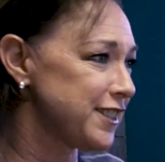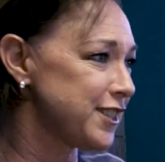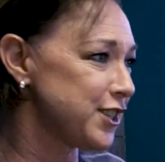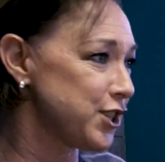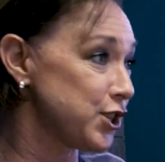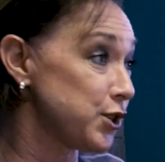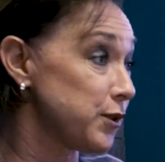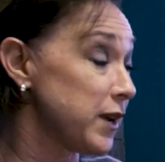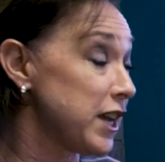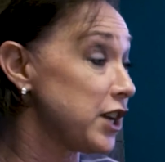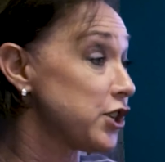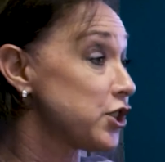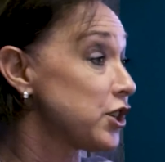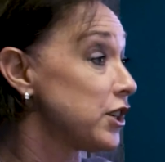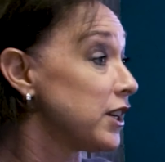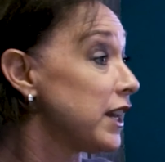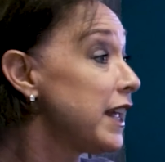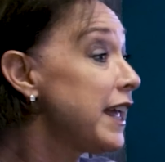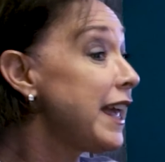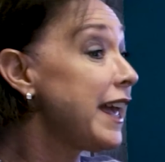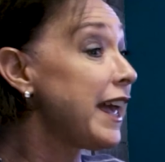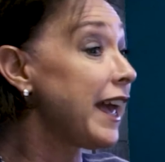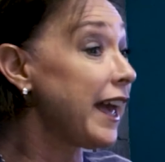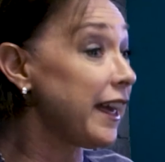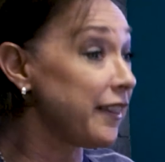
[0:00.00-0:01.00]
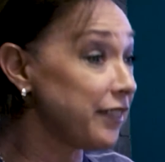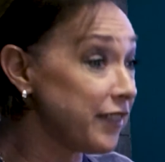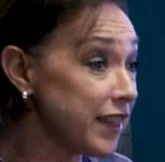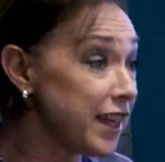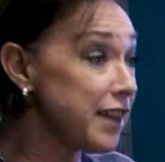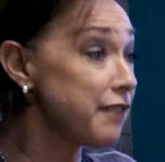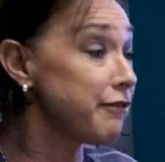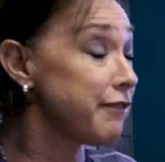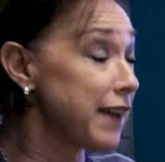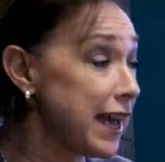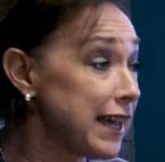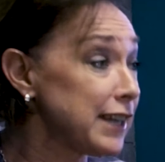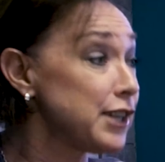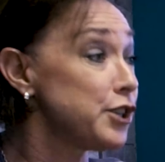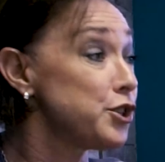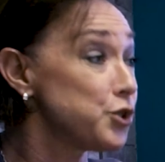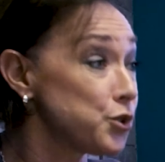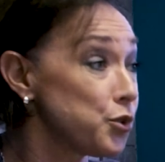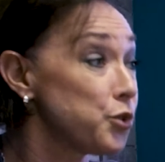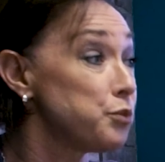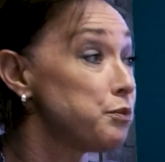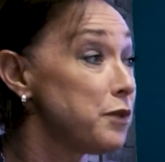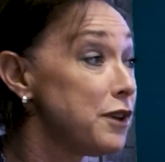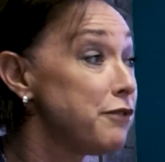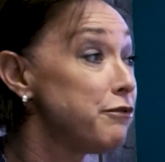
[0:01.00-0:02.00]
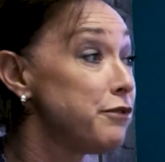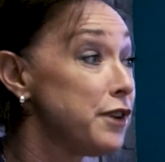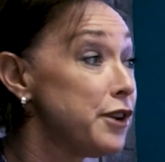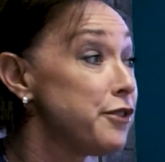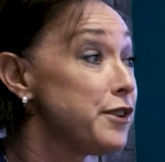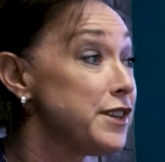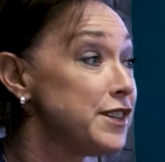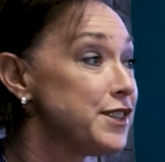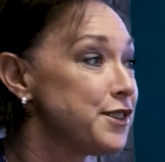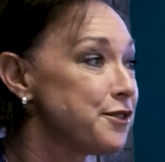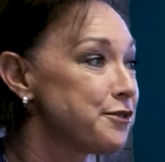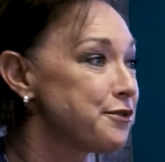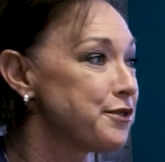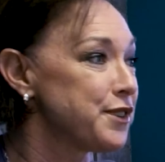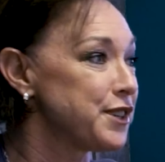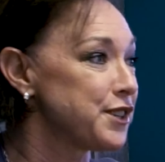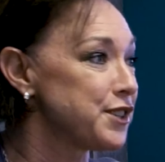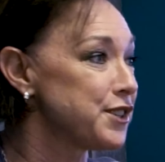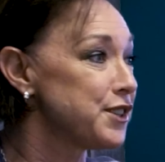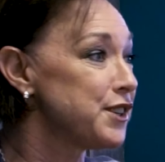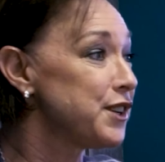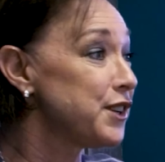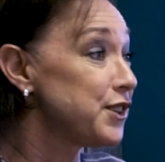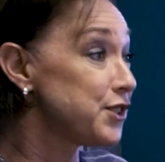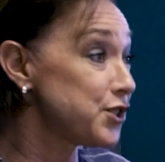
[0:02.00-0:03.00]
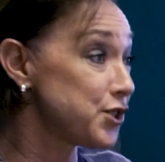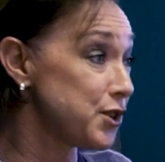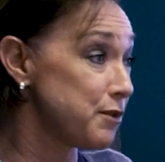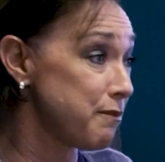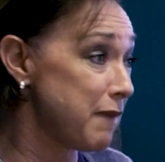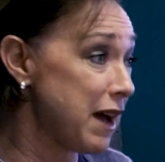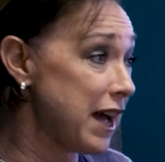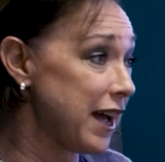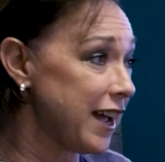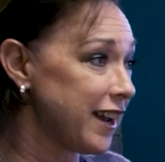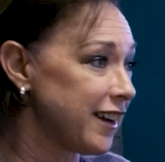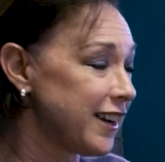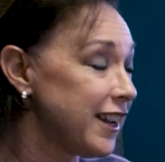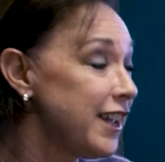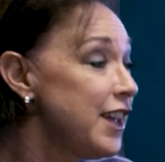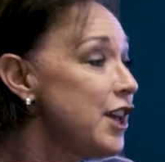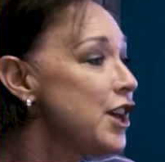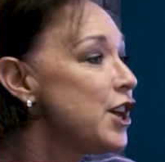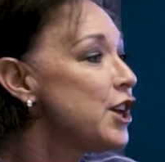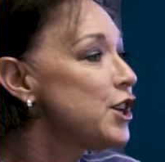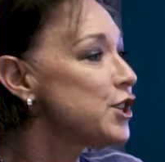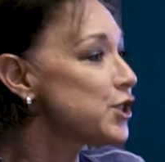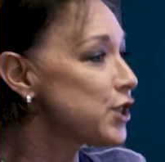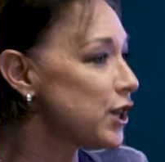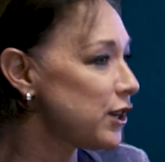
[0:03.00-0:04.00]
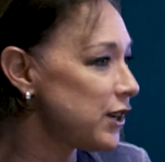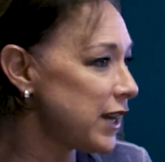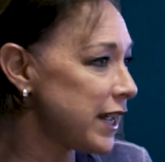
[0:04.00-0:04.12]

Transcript: situation, and their values would be very different to mine. So